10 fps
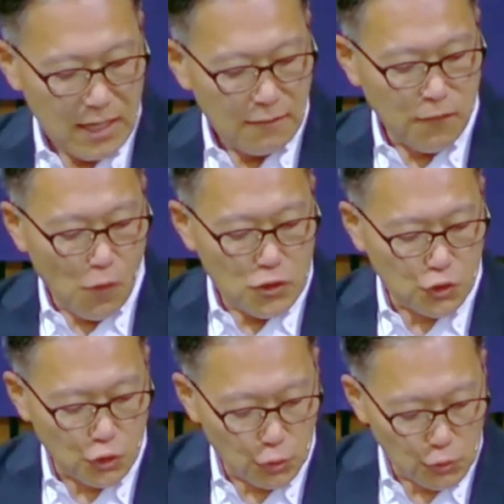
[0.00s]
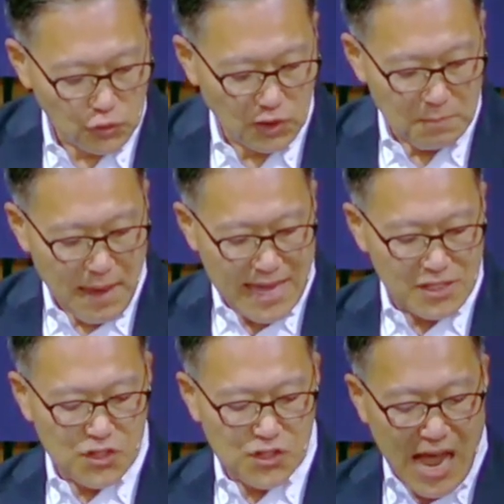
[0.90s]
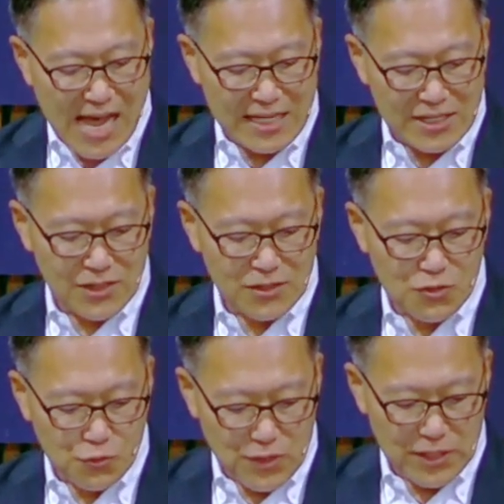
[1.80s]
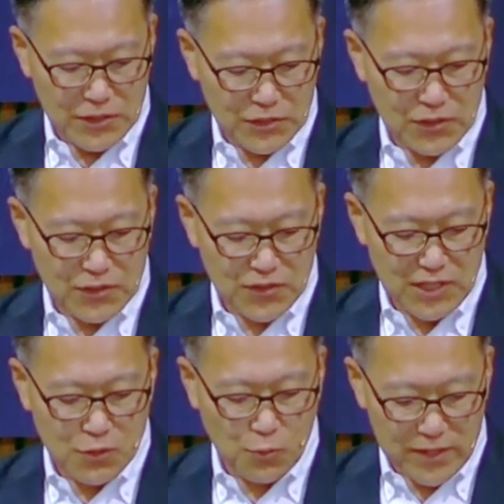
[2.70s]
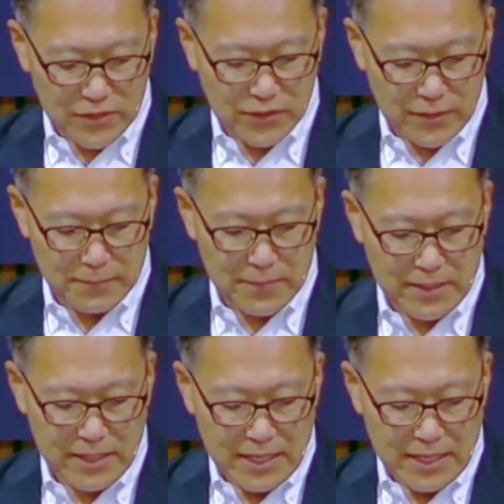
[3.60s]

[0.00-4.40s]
For Jews demand signs and Greeks seek wisdom.